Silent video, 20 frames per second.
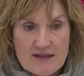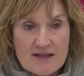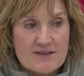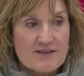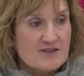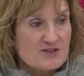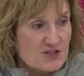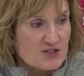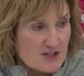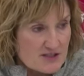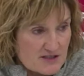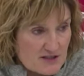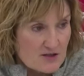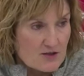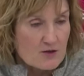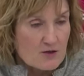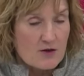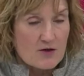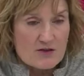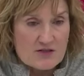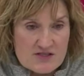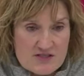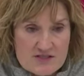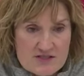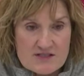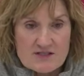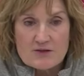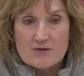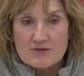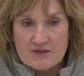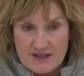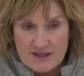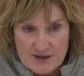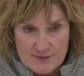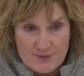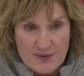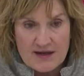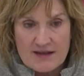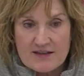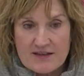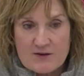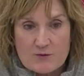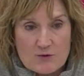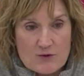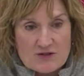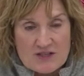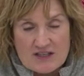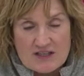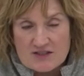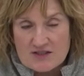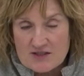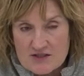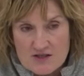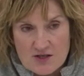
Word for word: and then Jessica Clark's still getting back in the rotation.